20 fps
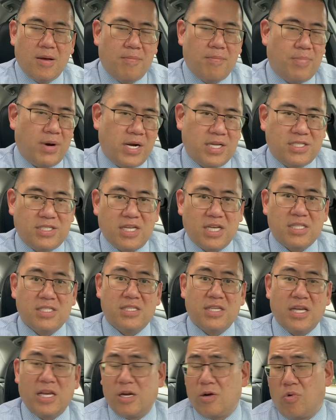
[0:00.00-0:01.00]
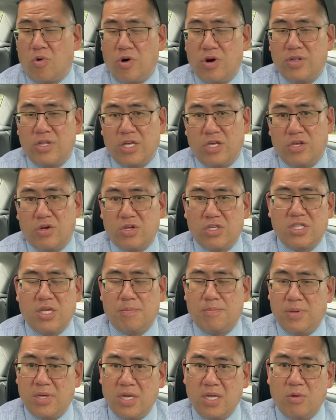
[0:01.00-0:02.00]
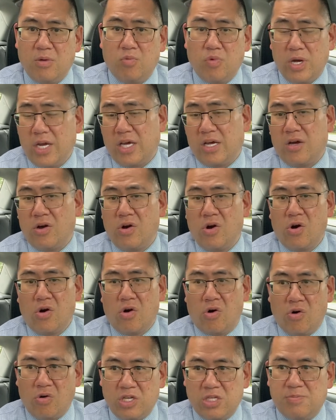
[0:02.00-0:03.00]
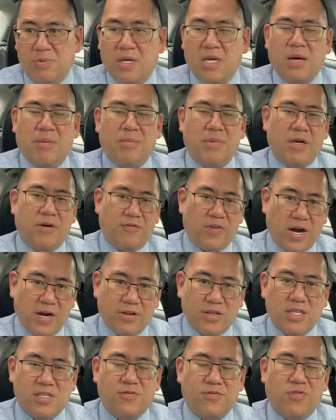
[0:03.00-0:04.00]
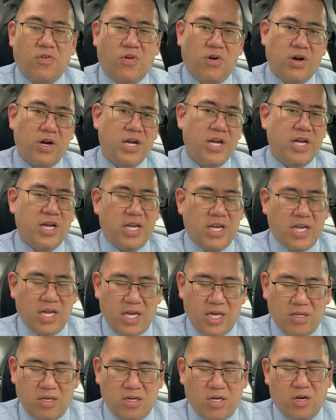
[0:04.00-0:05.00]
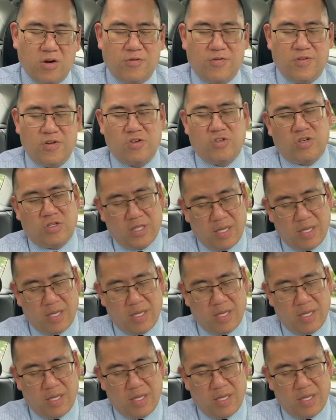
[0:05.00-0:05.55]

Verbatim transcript: But is this an award that you could see PD winning, or at least becoming a finalist for in the near future?